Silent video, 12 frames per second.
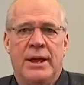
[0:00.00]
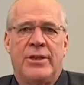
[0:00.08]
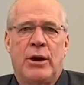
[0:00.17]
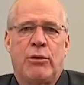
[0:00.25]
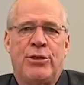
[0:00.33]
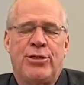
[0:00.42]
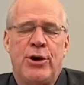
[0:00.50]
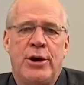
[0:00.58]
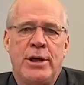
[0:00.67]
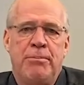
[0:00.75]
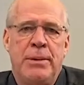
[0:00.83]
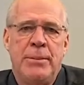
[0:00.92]
There were
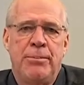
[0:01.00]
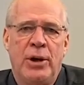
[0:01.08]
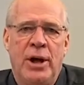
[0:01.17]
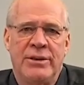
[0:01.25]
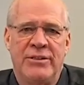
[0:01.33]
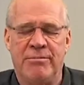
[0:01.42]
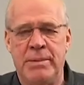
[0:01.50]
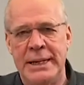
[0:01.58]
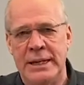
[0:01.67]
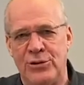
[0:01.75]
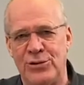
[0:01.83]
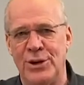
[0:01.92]
thirty people on the
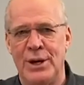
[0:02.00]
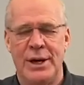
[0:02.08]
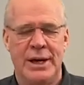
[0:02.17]
beach.